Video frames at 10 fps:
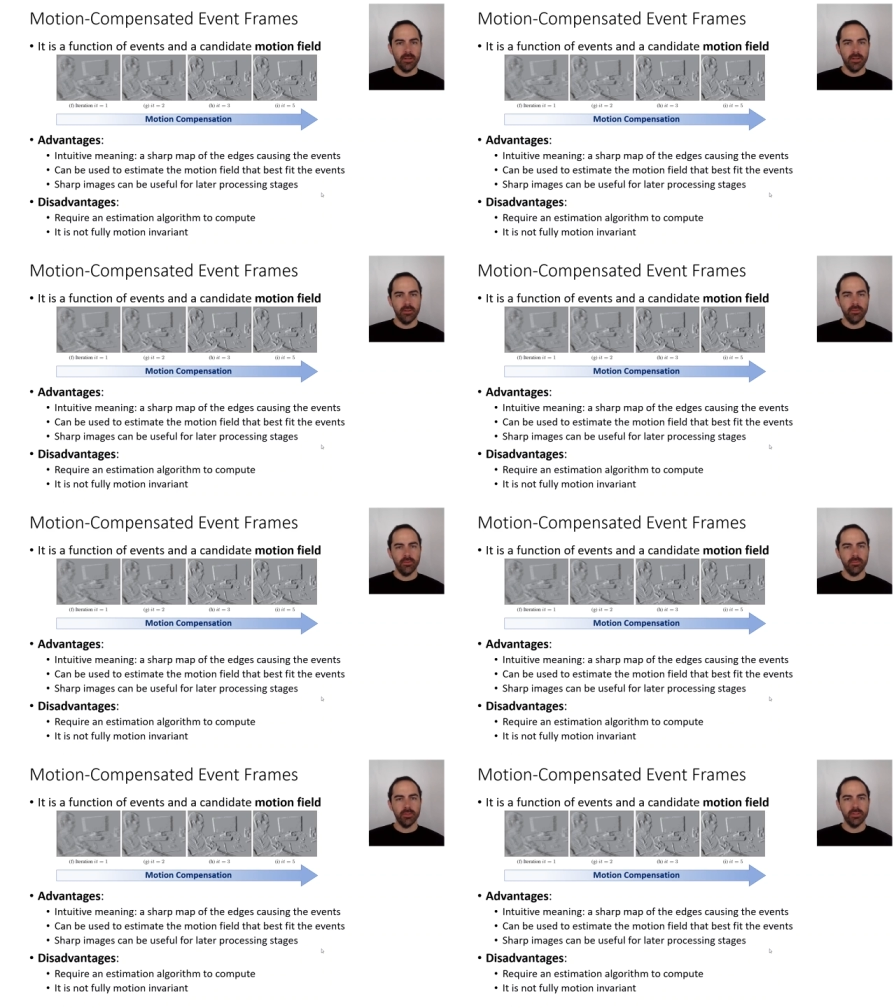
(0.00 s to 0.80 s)
Another
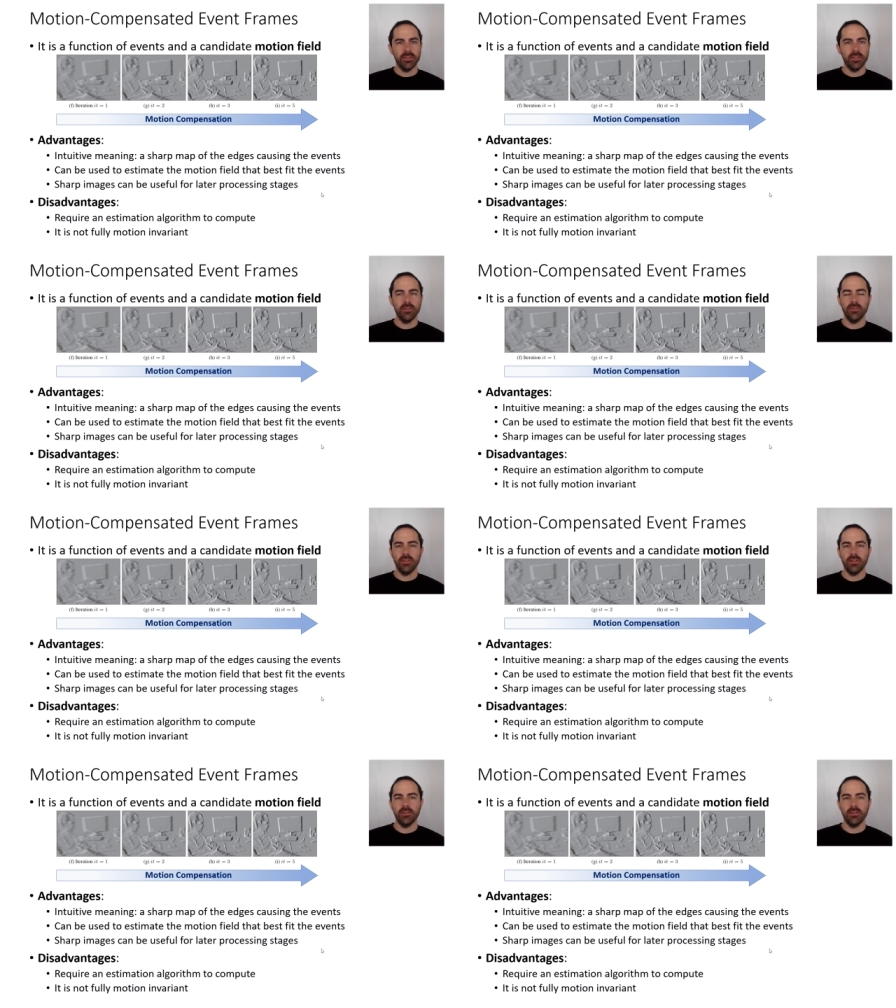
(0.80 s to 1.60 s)
representation
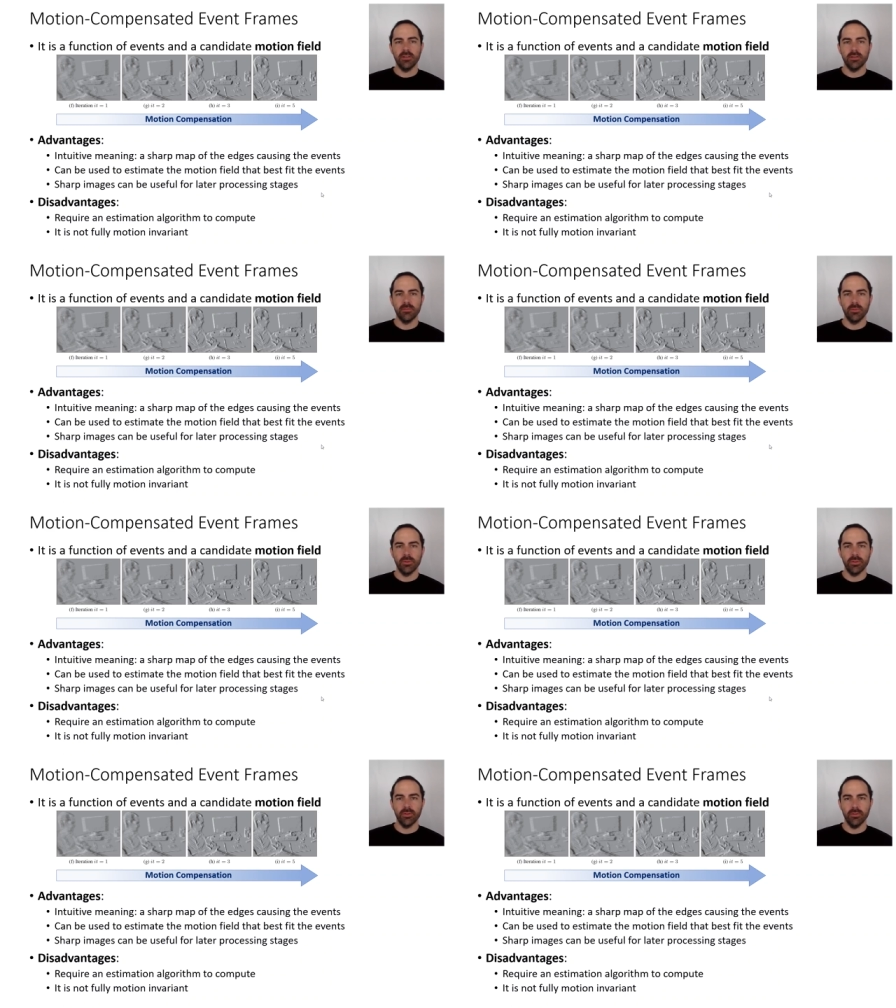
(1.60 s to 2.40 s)
are these
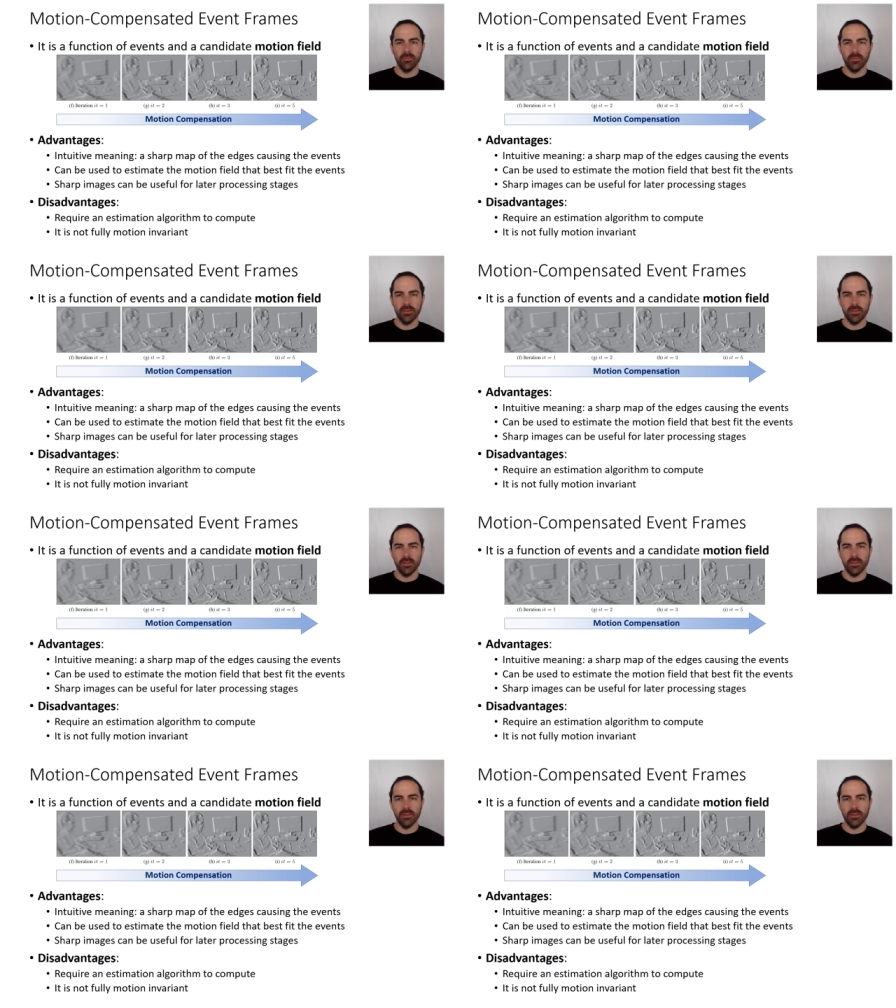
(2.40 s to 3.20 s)
motion
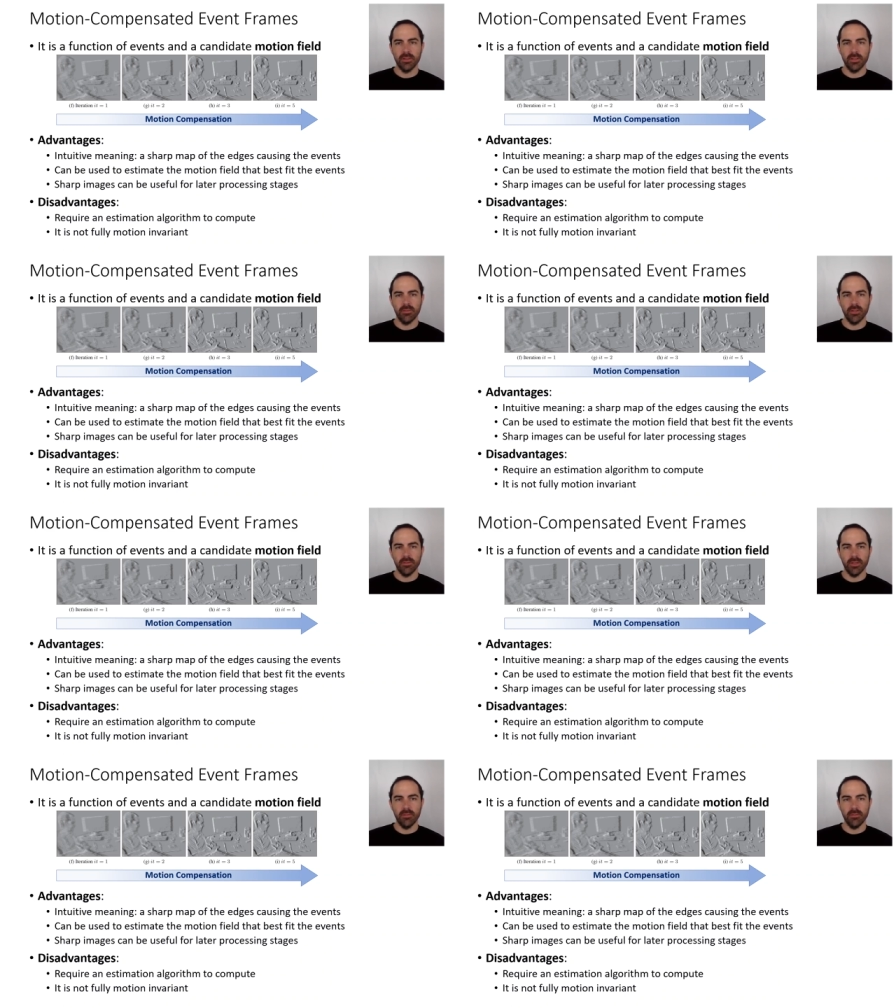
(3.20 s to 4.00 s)
compensated event
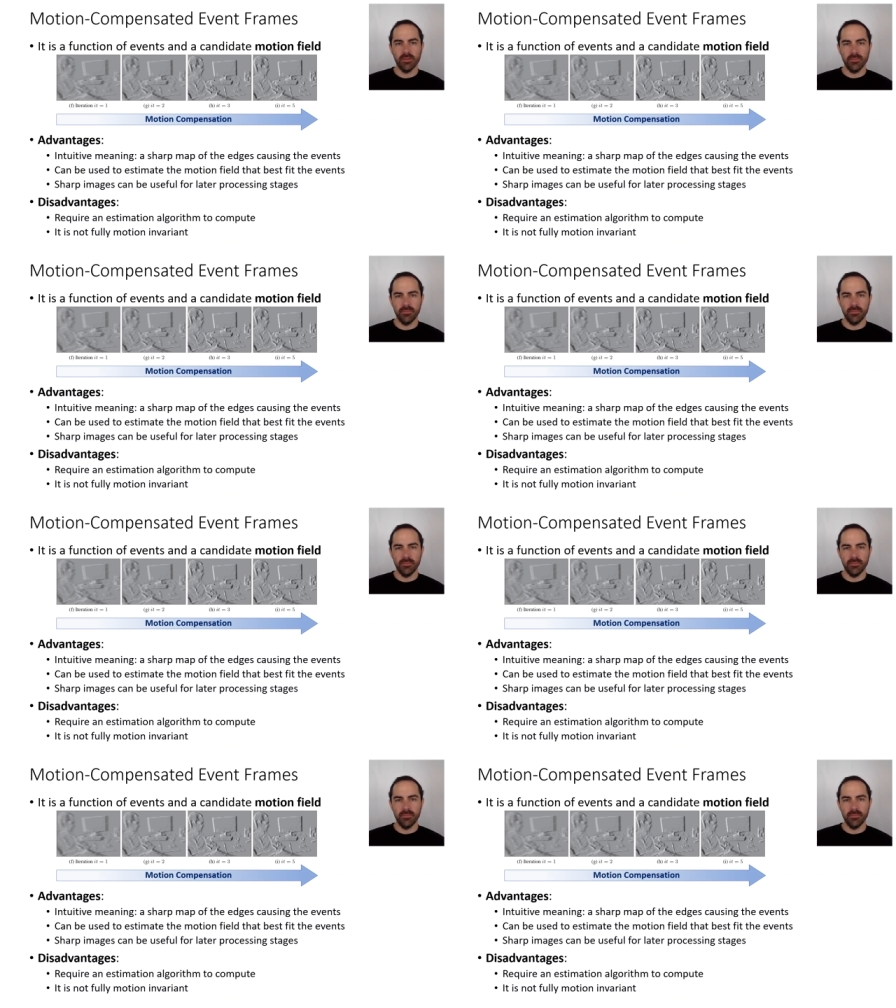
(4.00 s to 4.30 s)
frames,